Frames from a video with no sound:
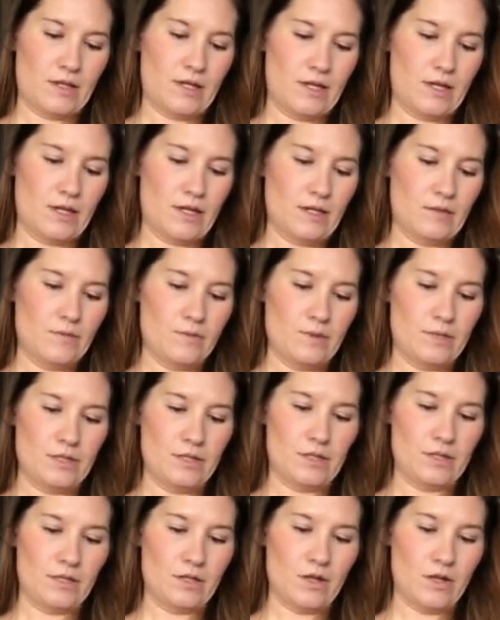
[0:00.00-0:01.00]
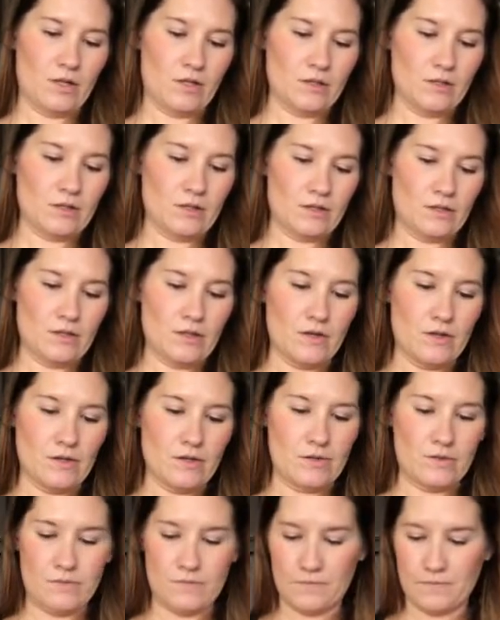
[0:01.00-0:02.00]
I would
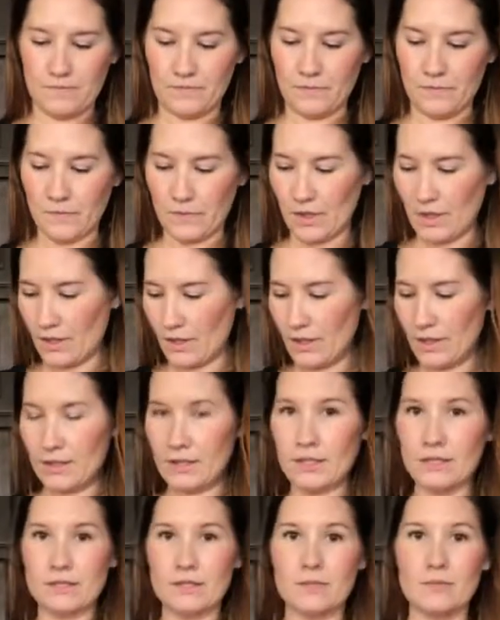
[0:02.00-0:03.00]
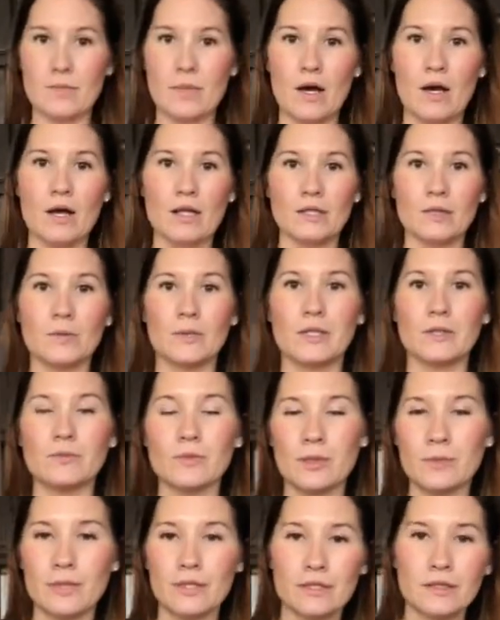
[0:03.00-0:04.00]
also get some Halloween
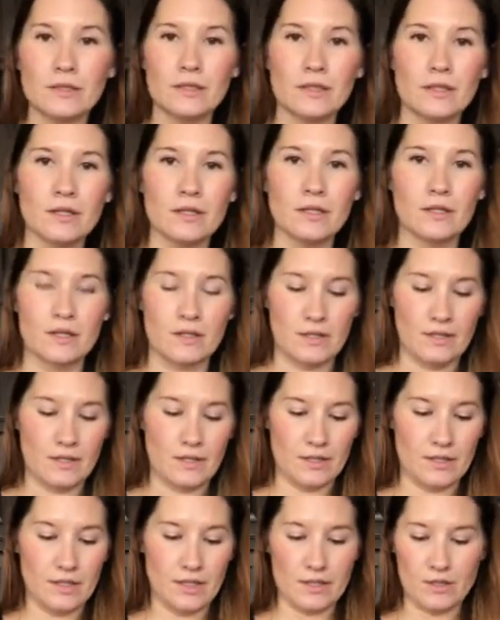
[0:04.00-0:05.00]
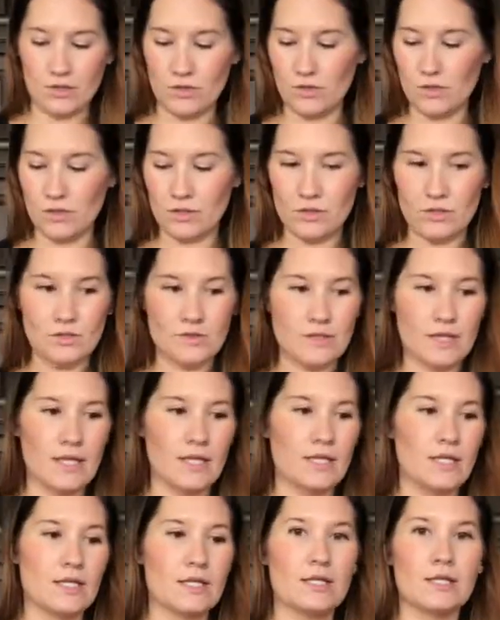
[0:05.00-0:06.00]
ribbon. Again, you can choose
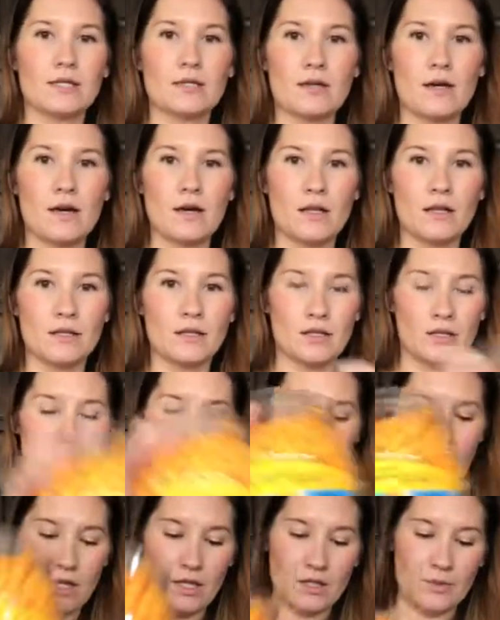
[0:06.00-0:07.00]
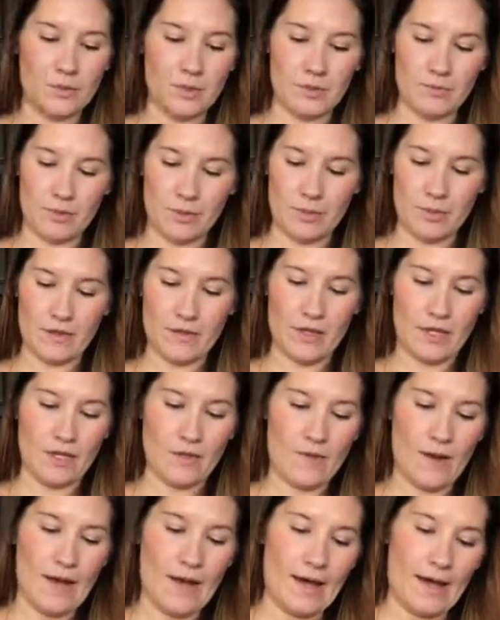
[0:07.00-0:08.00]
any color Halloween ribbon that
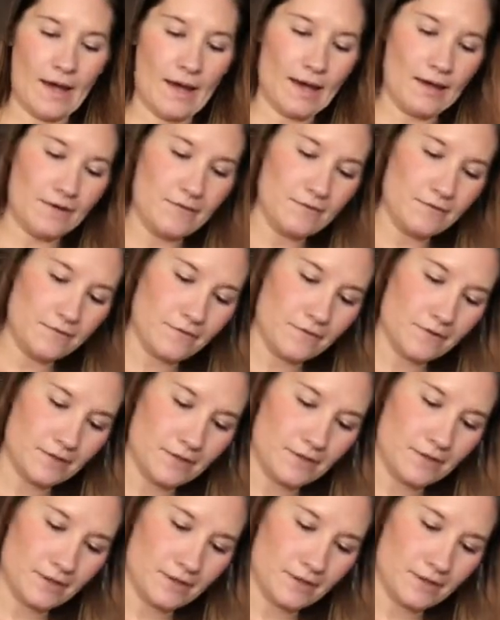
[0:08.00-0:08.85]
you have.